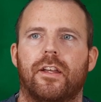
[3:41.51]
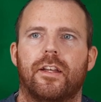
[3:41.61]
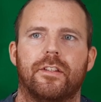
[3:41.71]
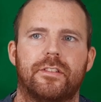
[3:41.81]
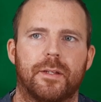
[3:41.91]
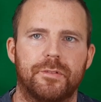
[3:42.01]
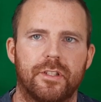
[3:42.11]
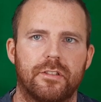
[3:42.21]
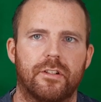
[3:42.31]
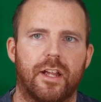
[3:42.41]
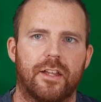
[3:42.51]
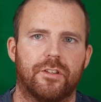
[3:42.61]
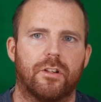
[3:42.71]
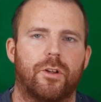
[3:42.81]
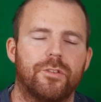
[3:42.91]
His stepsister has a
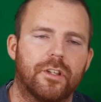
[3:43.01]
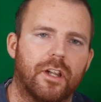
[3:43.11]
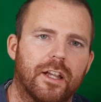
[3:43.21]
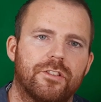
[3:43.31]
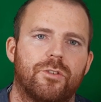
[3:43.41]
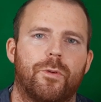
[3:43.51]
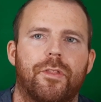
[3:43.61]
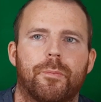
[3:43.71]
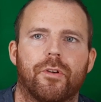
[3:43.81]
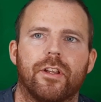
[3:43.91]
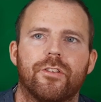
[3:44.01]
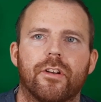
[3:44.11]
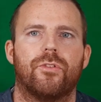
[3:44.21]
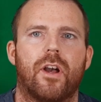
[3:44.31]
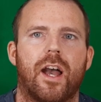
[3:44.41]
close connection with the
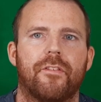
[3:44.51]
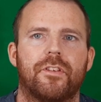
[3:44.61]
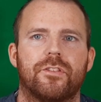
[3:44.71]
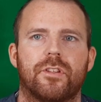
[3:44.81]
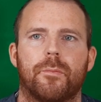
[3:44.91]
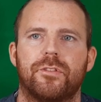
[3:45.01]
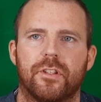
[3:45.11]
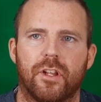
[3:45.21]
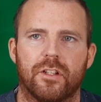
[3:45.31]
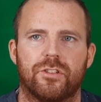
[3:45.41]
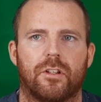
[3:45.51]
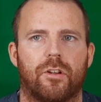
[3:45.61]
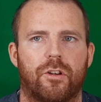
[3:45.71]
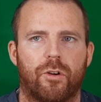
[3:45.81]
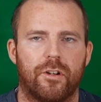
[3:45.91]
preacher. After some seduction,
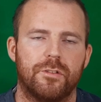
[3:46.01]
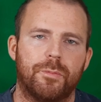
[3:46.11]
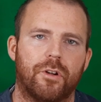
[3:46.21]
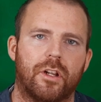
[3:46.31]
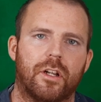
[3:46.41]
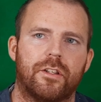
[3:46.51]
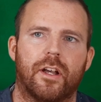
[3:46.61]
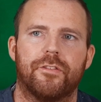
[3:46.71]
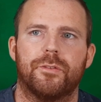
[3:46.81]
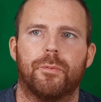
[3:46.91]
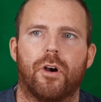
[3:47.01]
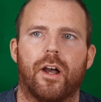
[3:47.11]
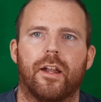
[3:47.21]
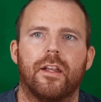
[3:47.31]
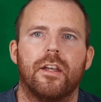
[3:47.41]
Lenore is put in a tough
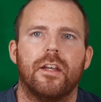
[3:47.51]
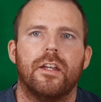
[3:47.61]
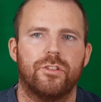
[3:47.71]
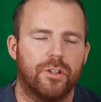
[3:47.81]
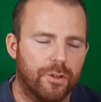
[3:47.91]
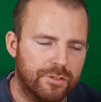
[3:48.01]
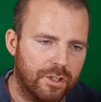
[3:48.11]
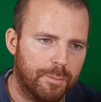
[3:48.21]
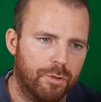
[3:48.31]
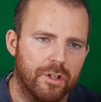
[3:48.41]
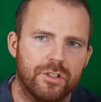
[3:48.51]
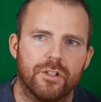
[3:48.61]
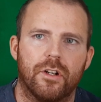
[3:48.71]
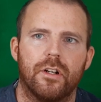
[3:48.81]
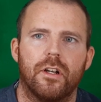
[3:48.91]
spot. She goes to the
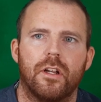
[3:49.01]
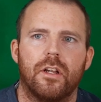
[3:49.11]
preacher